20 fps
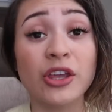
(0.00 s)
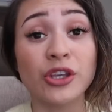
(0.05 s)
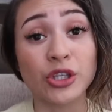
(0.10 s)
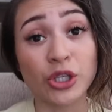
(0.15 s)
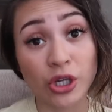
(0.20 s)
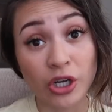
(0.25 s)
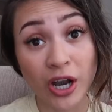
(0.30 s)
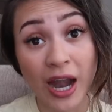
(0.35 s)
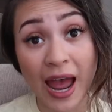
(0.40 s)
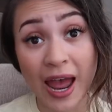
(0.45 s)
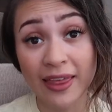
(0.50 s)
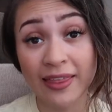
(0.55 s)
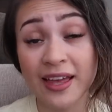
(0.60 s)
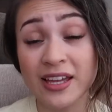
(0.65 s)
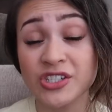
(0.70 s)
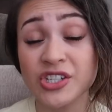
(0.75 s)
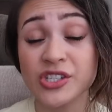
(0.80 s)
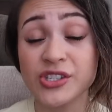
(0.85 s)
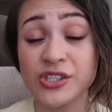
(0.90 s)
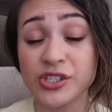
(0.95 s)
Your
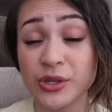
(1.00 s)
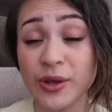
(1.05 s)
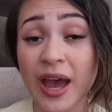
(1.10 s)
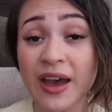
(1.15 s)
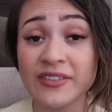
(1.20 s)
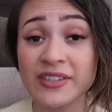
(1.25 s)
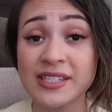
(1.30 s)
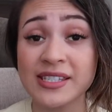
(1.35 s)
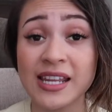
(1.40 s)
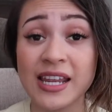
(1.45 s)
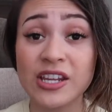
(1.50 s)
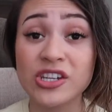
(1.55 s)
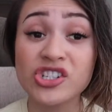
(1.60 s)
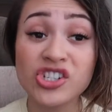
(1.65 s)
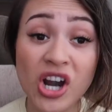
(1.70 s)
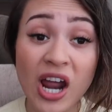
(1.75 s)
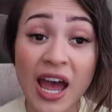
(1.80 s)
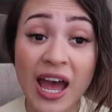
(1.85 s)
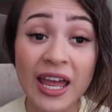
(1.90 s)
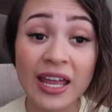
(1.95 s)
eyelashes do have to stay
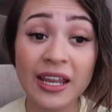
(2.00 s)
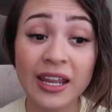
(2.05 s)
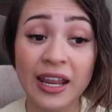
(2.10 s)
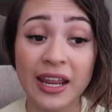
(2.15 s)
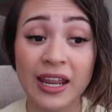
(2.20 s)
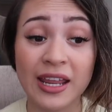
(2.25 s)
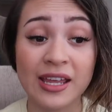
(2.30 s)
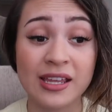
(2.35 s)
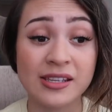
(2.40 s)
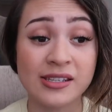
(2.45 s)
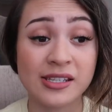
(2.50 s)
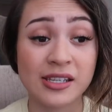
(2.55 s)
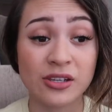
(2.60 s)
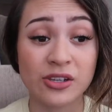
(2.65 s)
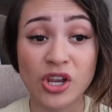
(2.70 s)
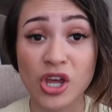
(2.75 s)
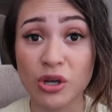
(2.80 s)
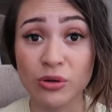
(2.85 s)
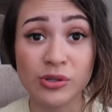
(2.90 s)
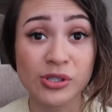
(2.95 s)
dry and
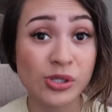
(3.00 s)
no